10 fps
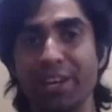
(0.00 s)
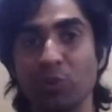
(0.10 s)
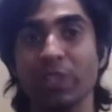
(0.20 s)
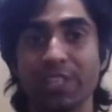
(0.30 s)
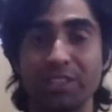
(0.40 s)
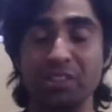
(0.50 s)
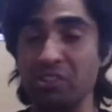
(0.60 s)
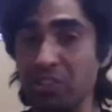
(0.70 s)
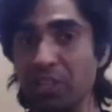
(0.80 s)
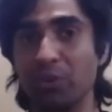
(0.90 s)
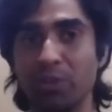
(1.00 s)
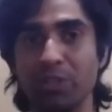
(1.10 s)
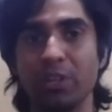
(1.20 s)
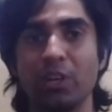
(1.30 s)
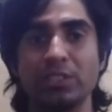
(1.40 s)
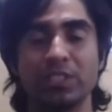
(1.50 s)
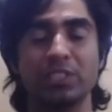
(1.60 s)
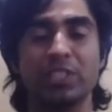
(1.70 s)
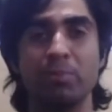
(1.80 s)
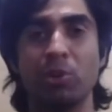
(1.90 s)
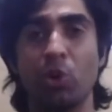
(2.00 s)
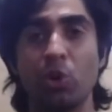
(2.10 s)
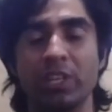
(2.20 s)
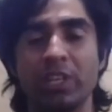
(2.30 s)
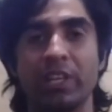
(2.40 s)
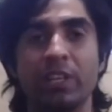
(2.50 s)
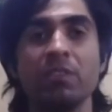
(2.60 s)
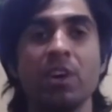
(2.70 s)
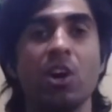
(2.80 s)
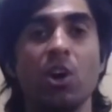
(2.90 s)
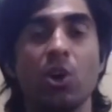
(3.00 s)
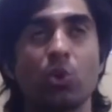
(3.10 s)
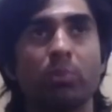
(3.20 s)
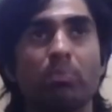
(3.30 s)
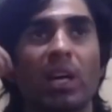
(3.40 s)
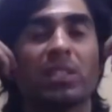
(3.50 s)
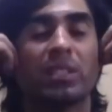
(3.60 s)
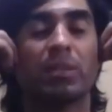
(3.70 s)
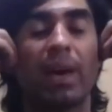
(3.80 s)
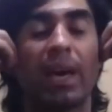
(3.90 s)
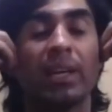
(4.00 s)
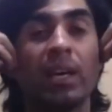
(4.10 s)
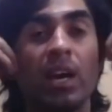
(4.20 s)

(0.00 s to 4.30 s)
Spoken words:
I know they are really good sustainable alternative to a plastic bag.